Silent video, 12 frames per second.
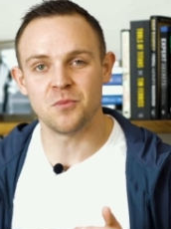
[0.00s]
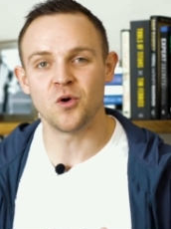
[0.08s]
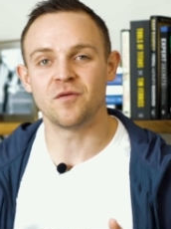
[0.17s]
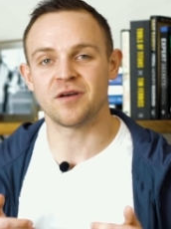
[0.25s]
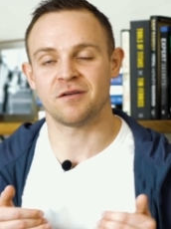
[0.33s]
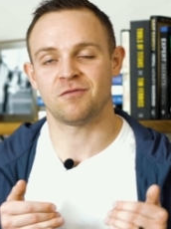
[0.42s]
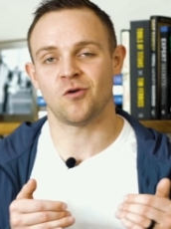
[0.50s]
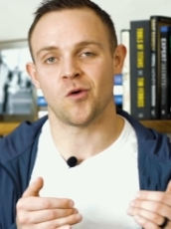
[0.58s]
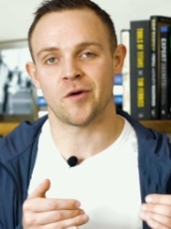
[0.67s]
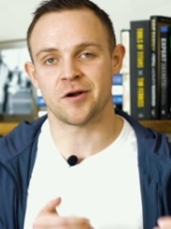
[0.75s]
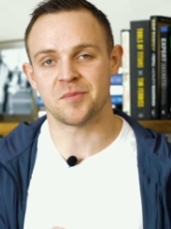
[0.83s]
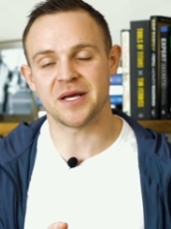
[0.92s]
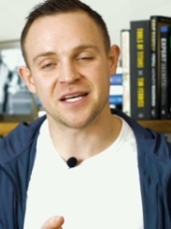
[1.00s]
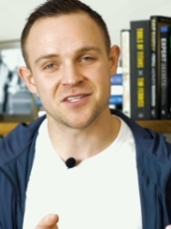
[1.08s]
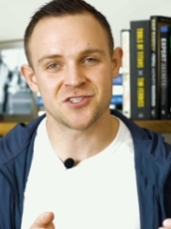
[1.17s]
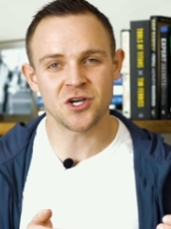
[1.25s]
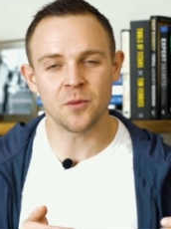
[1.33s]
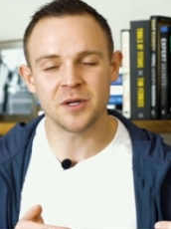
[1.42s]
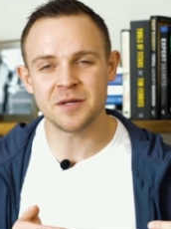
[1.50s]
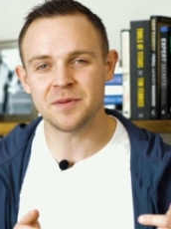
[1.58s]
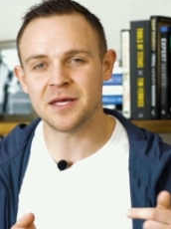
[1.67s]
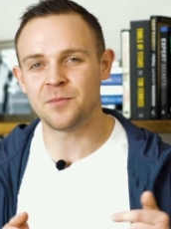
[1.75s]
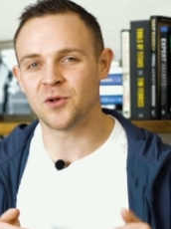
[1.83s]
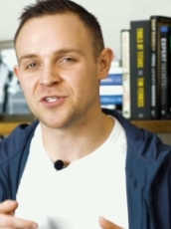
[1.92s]
moving forward because so many
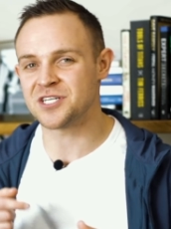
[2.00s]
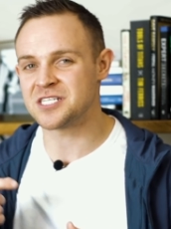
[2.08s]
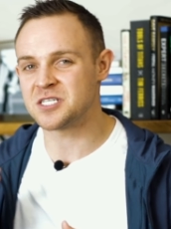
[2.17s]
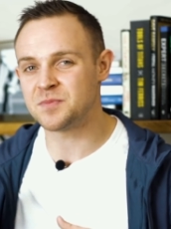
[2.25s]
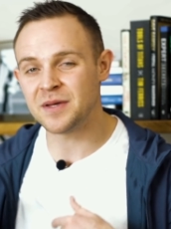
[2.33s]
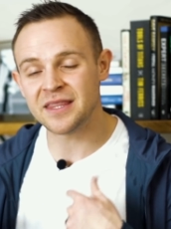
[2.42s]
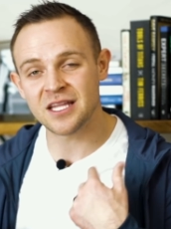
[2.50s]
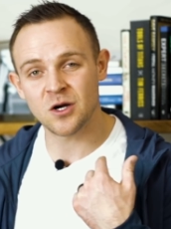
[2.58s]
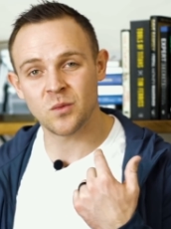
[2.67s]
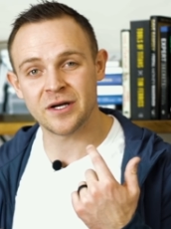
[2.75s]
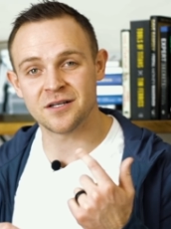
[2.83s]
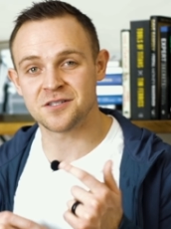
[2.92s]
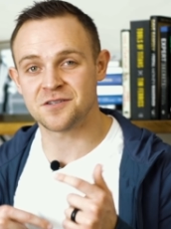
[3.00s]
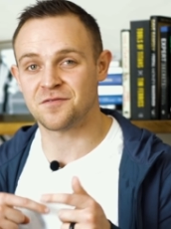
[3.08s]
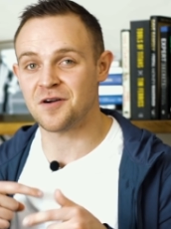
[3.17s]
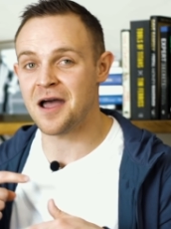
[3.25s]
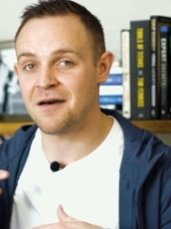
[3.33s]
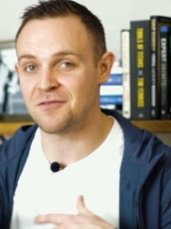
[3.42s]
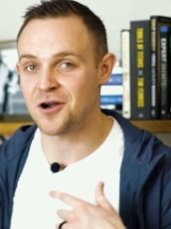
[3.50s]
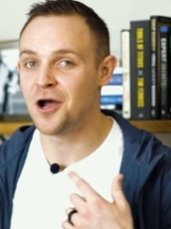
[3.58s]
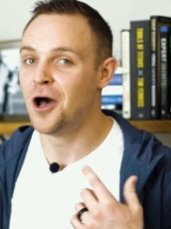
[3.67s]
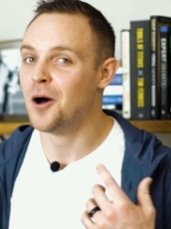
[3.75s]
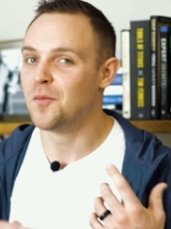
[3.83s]
people just spin their wheels forever,